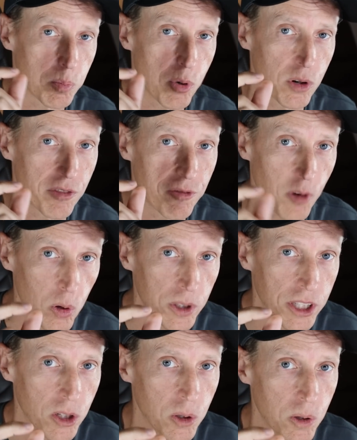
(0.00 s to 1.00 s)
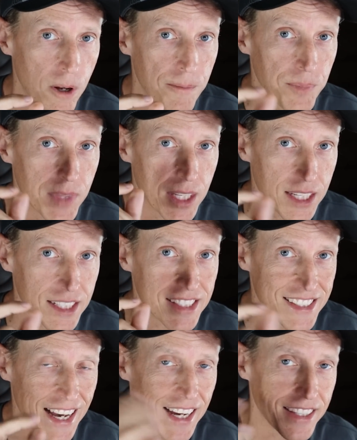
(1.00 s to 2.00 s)
portfolio
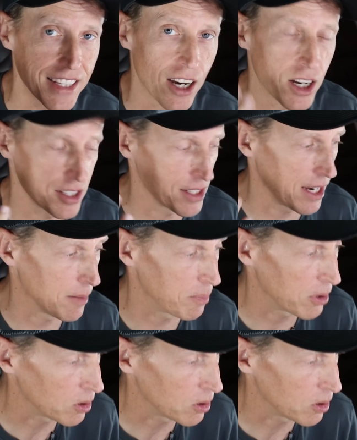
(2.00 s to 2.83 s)
inside the OSAP